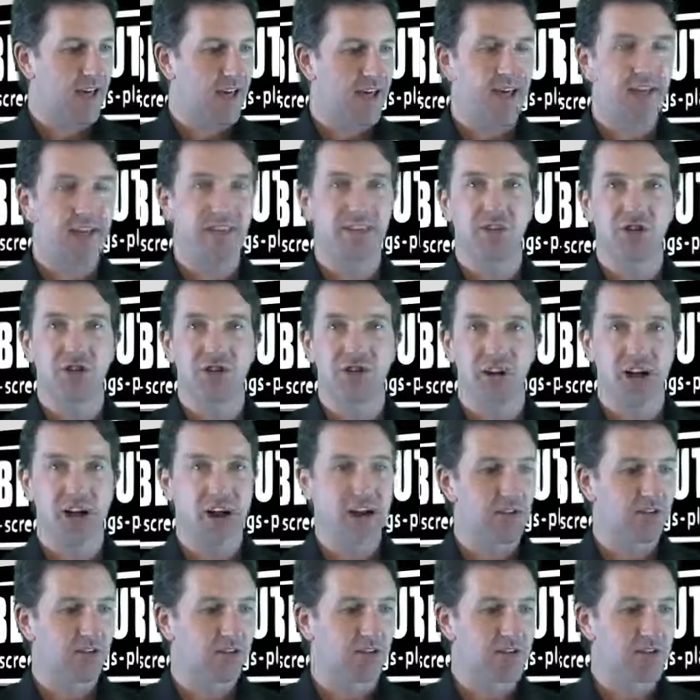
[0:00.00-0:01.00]
and the
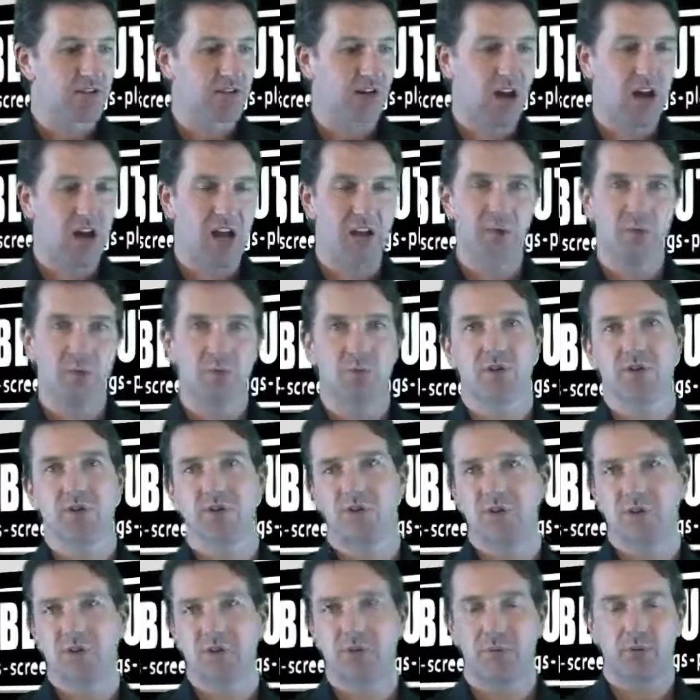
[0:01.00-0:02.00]
chain at the side which we
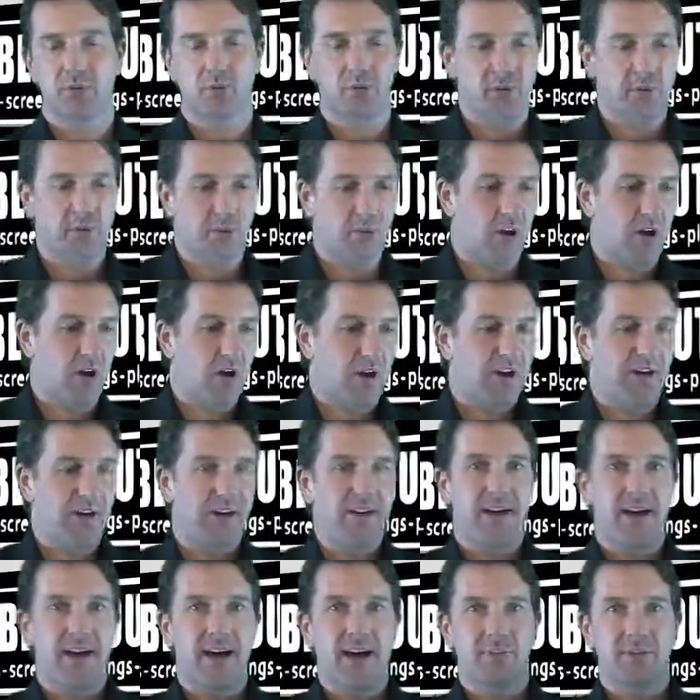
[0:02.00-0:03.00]
use to pull the
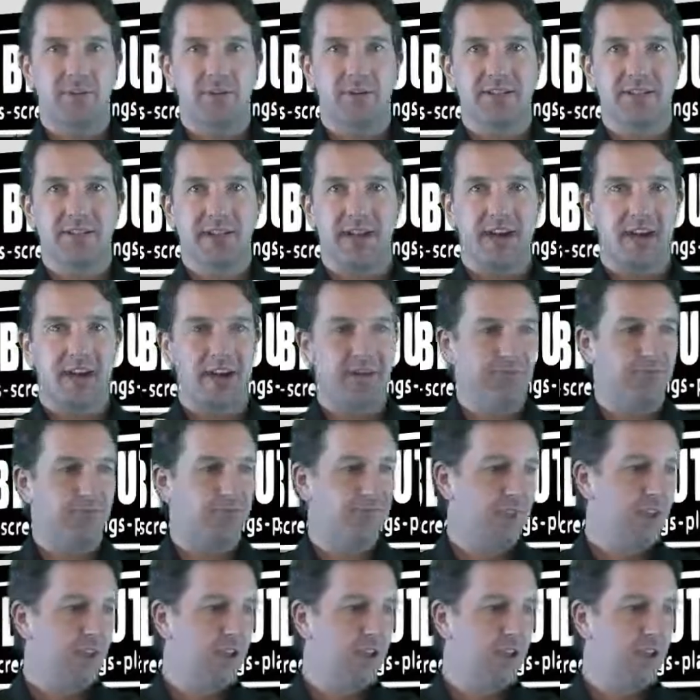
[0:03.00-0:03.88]
blind up and down.